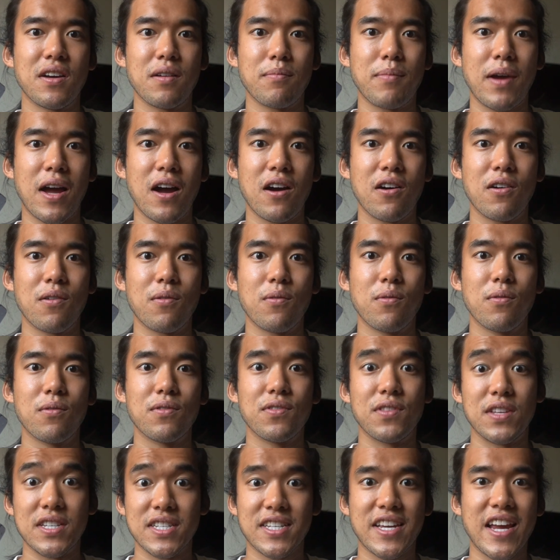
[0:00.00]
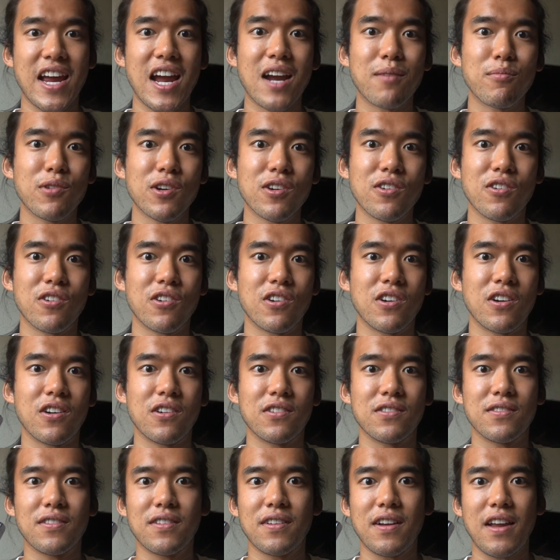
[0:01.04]
about this camera
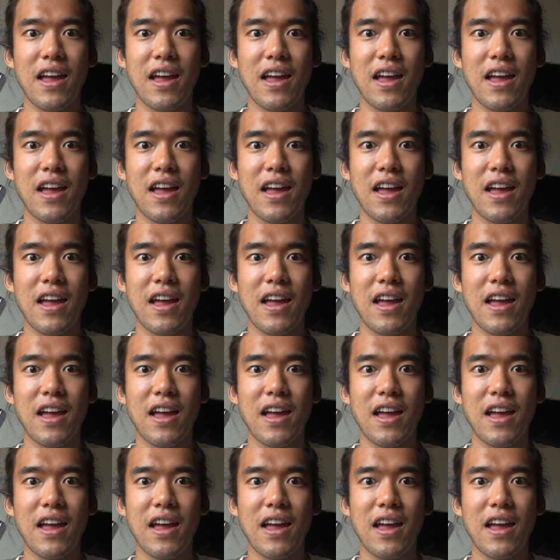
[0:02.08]
or